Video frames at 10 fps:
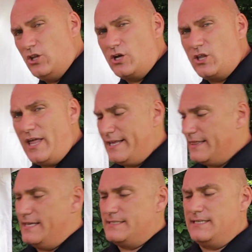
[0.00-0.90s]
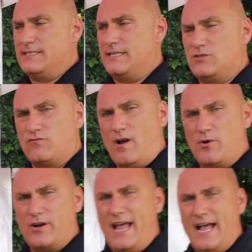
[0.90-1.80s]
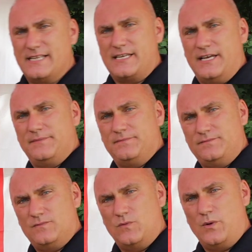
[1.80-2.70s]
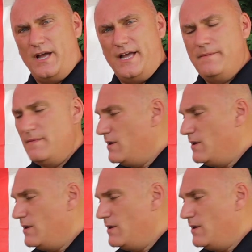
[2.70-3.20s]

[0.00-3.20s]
look like this. It's this rubber gasket, okay?